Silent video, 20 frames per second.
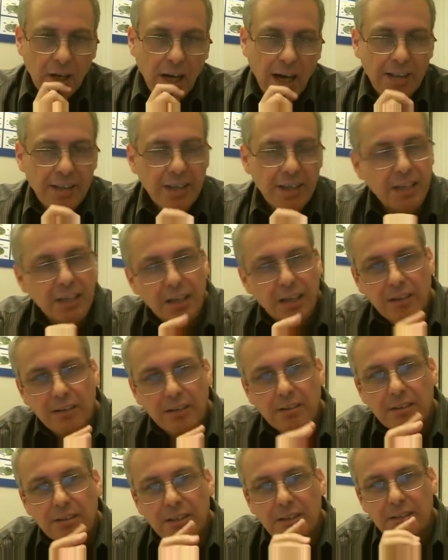And then the other
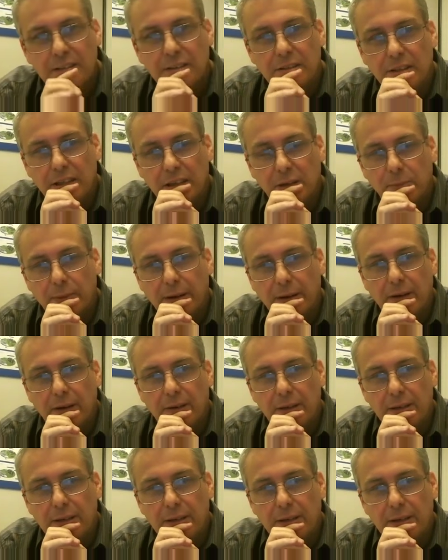thing to think about
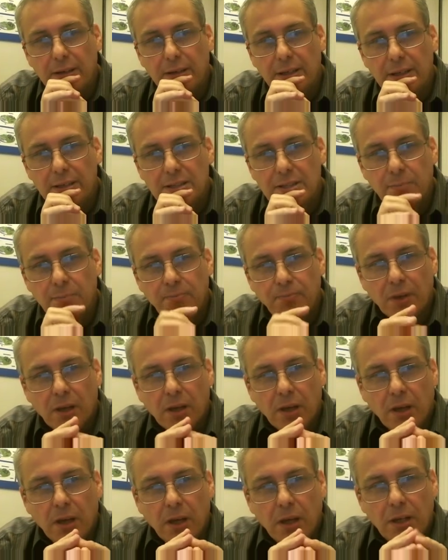is,
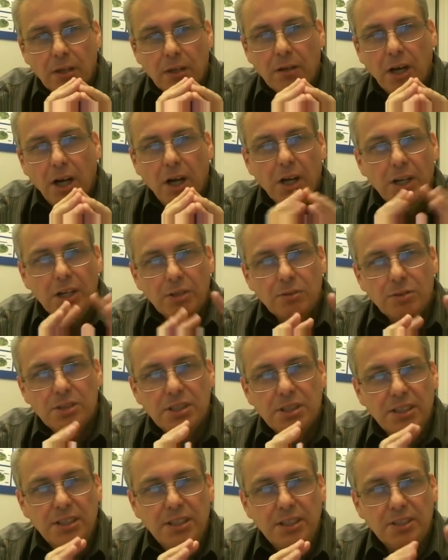you know,
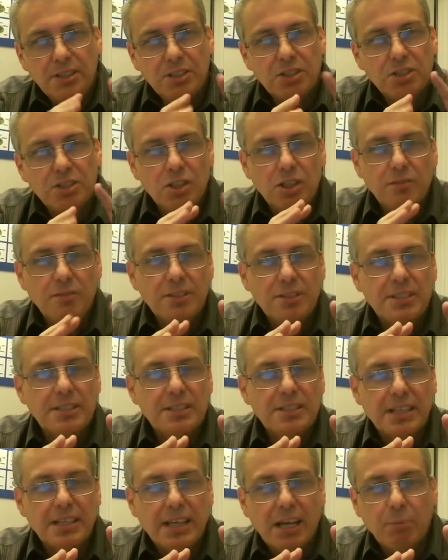IoT
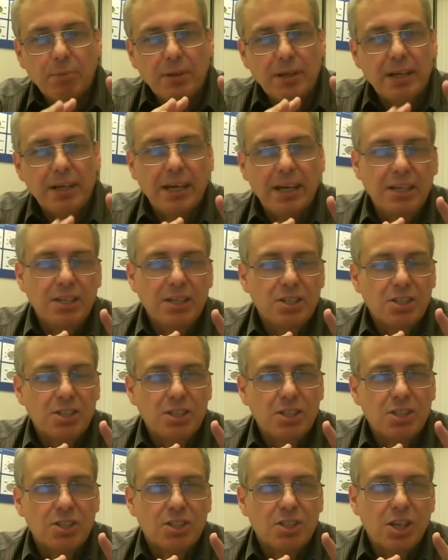services and
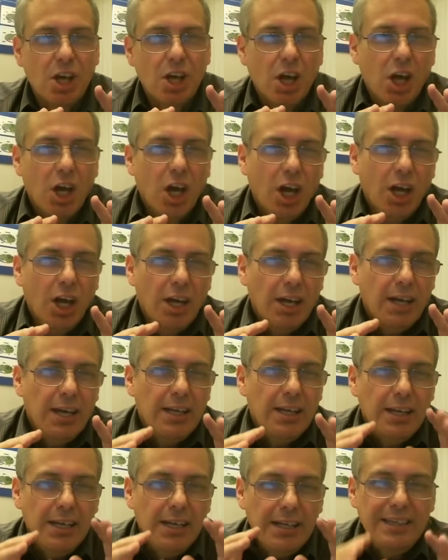applications,
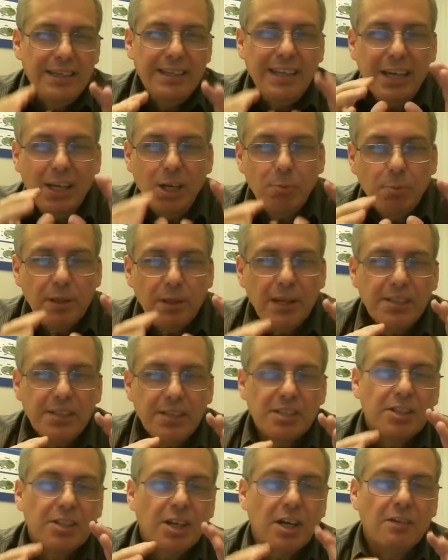they're going to place
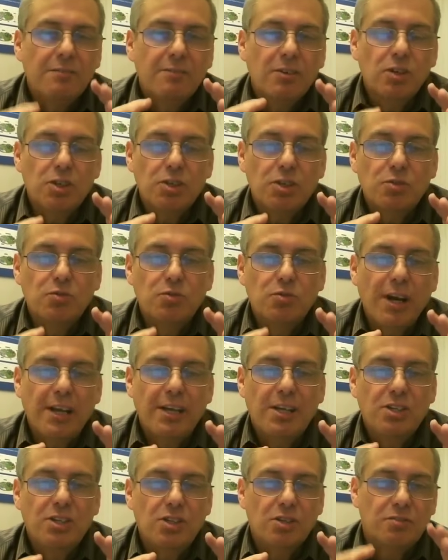a diverse
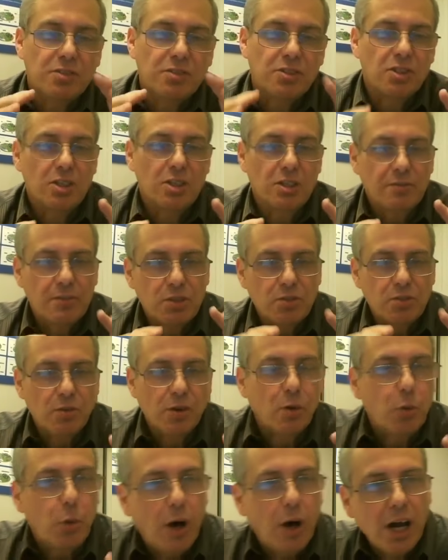range of service
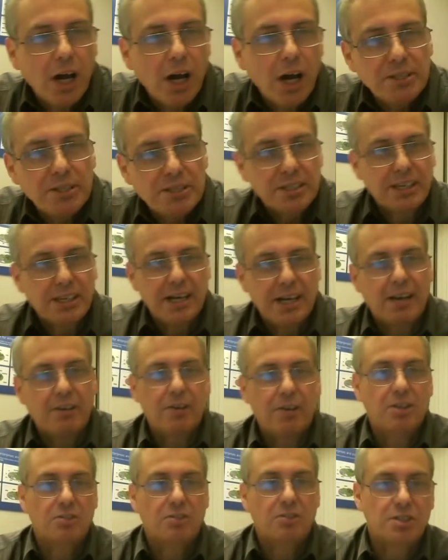requirements and
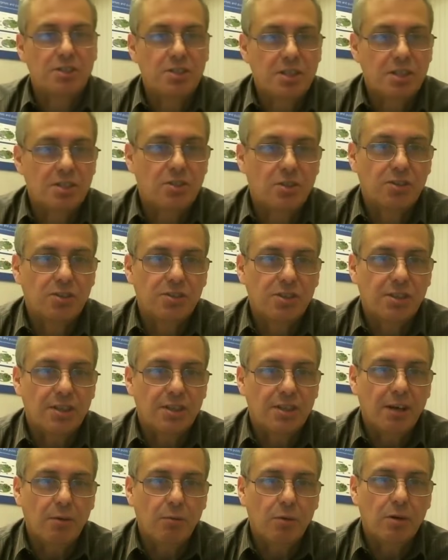characteristics onto the
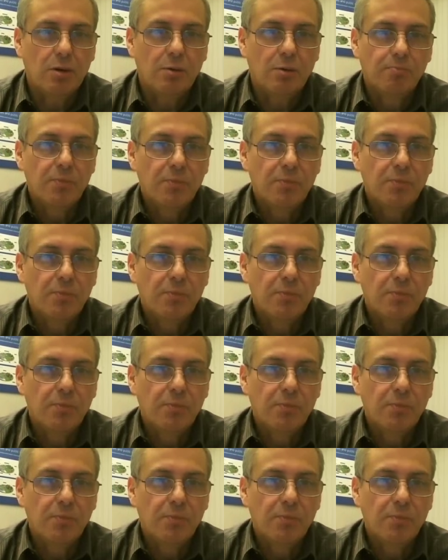network.